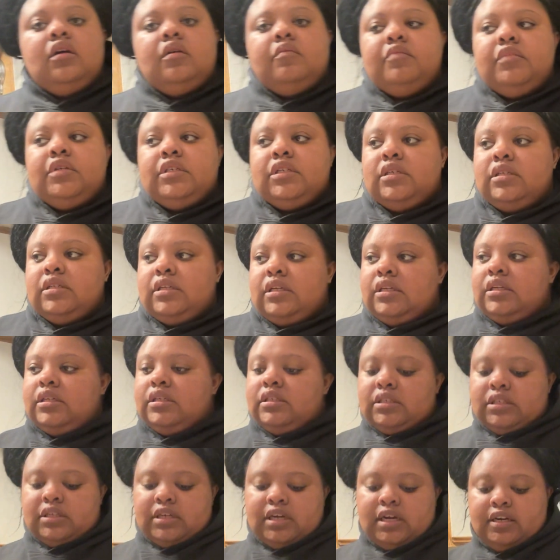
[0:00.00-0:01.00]
because I need
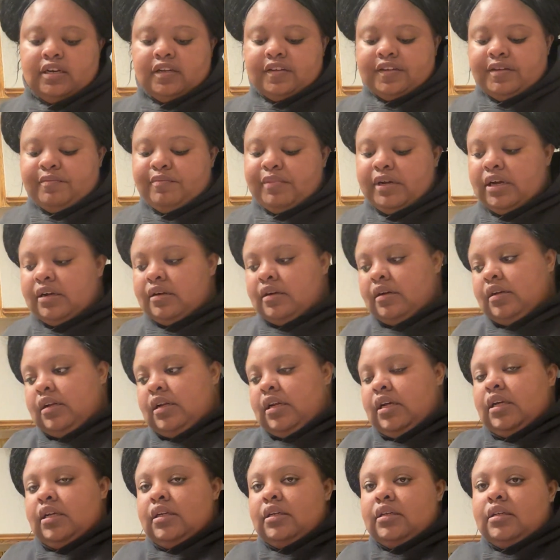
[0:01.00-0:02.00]
to kind of get back on
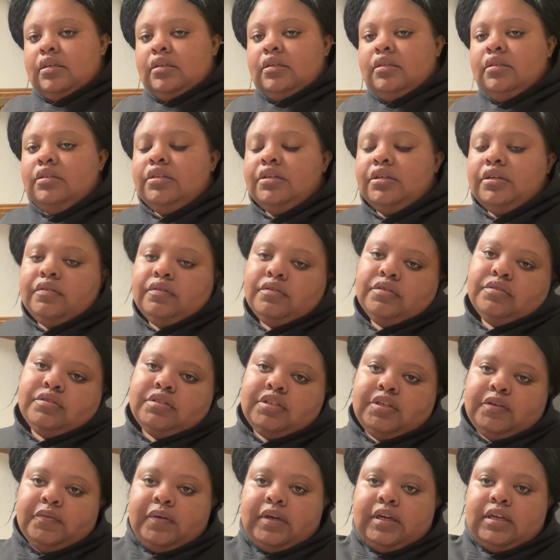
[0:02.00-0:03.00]
like, you know,
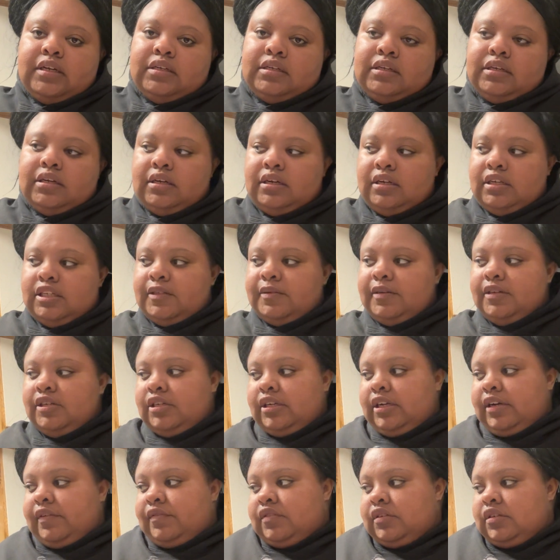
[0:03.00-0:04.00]
losing weight and did
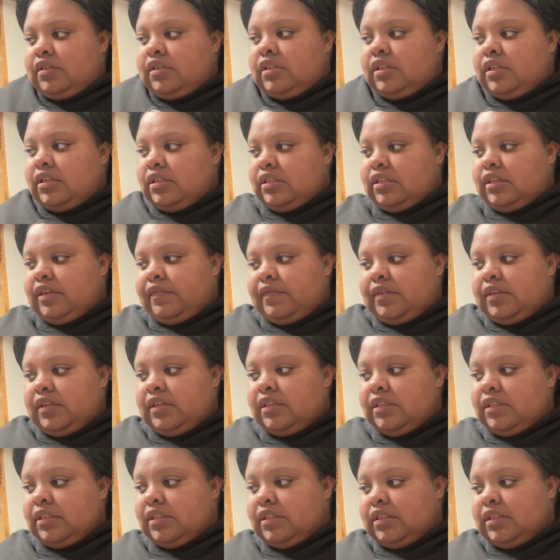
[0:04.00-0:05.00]
especially after Thanksgiving
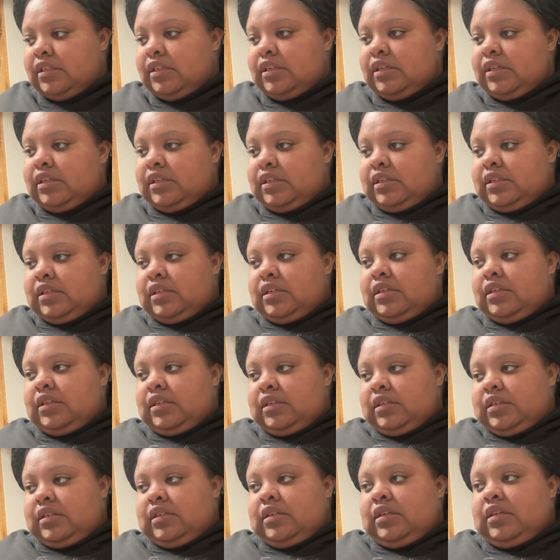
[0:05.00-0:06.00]
because
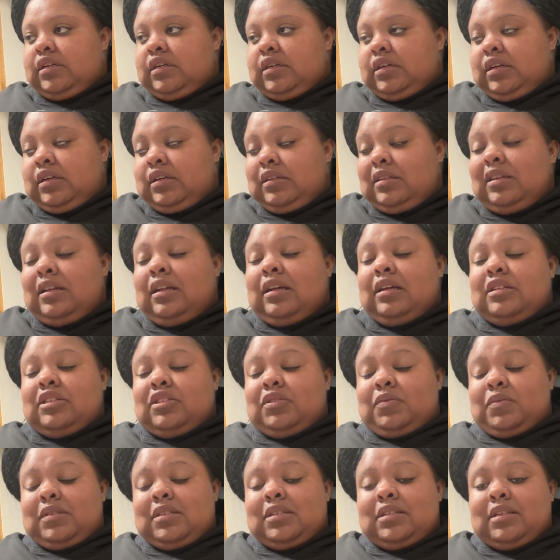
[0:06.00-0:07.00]
there's a lot of
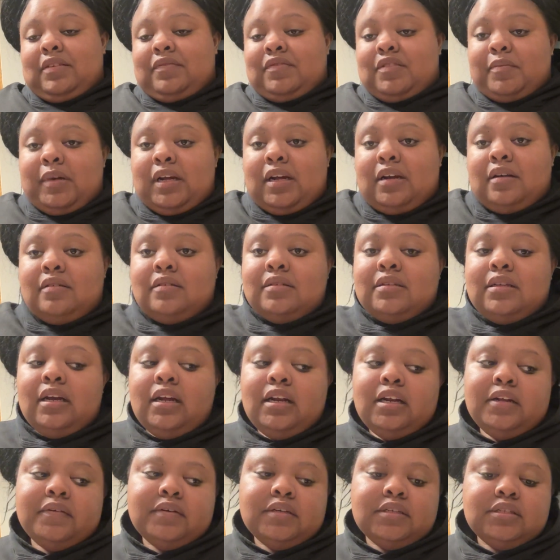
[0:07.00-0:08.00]
sweets left in my house.
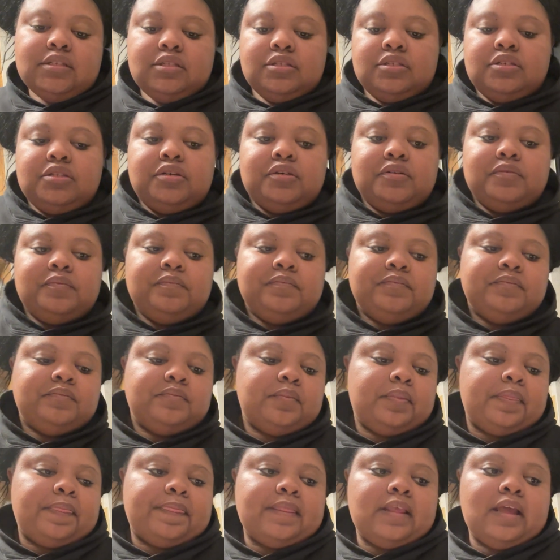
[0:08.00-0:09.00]
Anyways, so
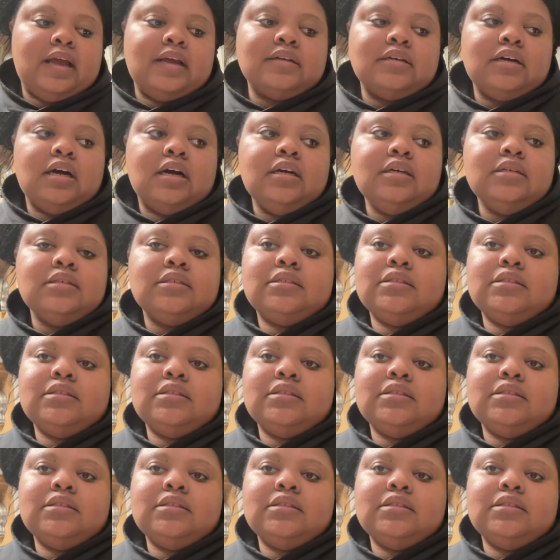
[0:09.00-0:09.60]
I got